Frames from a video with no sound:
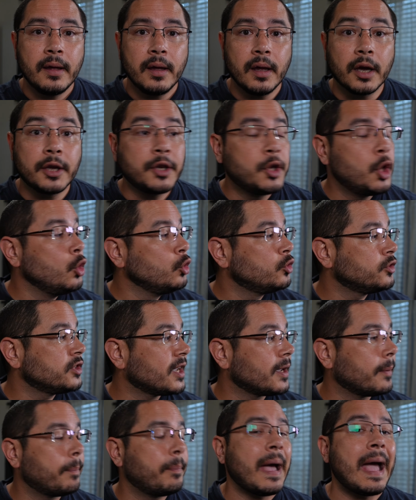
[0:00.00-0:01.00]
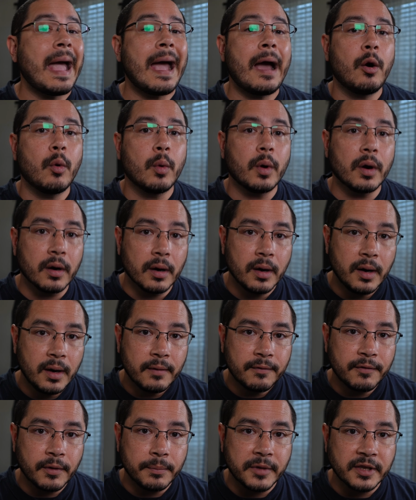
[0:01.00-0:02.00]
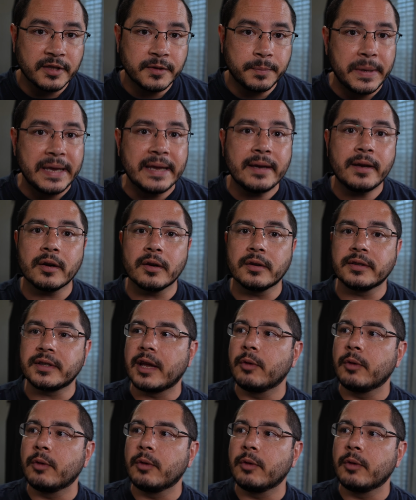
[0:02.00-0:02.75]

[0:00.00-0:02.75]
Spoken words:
acoustic power from the speakers,